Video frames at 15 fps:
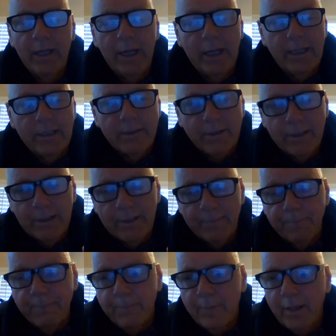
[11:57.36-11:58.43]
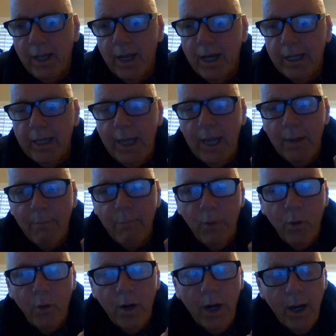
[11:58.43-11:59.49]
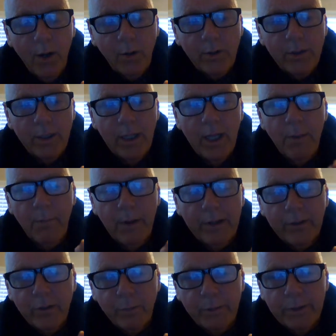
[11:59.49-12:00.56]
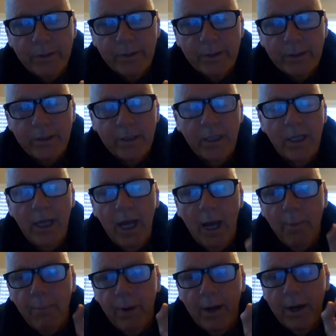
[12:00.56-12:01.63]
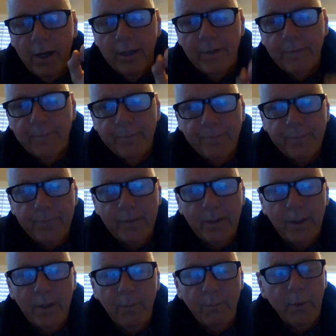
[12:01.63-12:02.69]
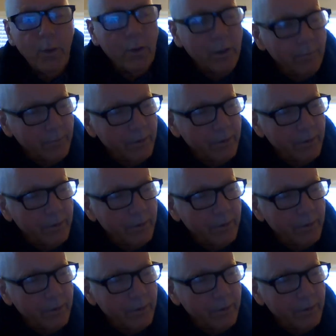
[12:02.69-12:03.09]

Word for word: And he said, I can't pour out my spirit upon broken